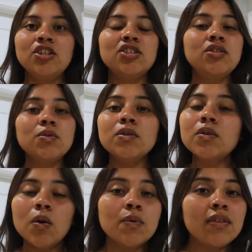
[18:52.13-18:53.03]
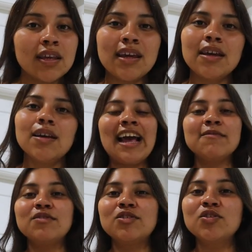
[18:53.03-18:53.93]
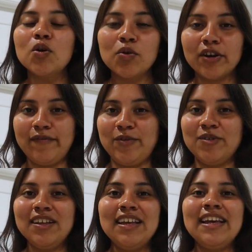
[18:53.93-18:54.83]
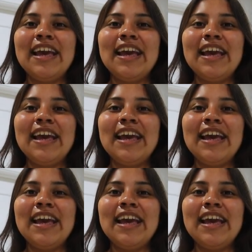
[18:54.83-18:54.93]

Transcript: Just do your own thing. I am so grateful.